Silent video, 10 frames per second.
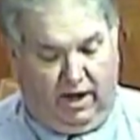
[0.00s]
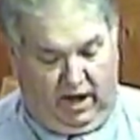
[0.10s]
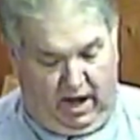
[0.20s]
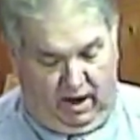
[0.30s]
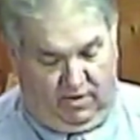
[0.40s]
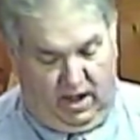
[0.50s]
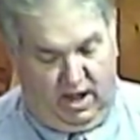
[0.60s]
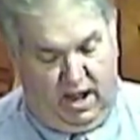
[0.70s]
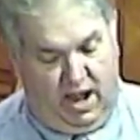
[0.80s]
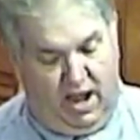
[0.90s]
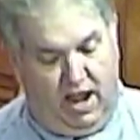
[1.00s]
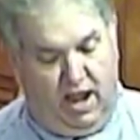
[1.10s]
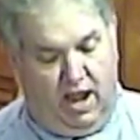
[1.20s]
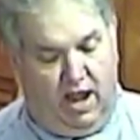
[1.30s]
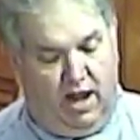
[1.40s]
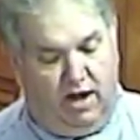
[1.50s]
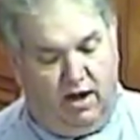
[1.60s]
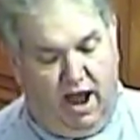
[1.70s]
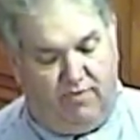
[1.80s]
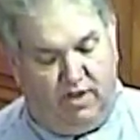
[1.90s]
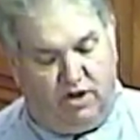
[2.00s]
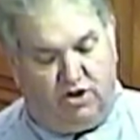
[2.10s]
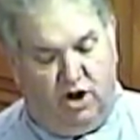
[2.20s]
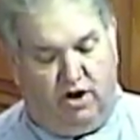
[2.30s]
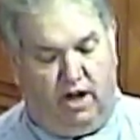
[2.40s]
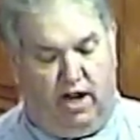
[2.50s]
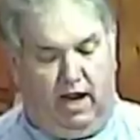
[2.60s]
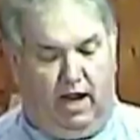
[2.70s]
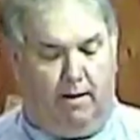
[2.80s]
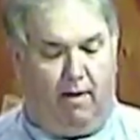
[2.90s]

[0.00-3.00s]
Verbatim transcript: Till the end of the journey,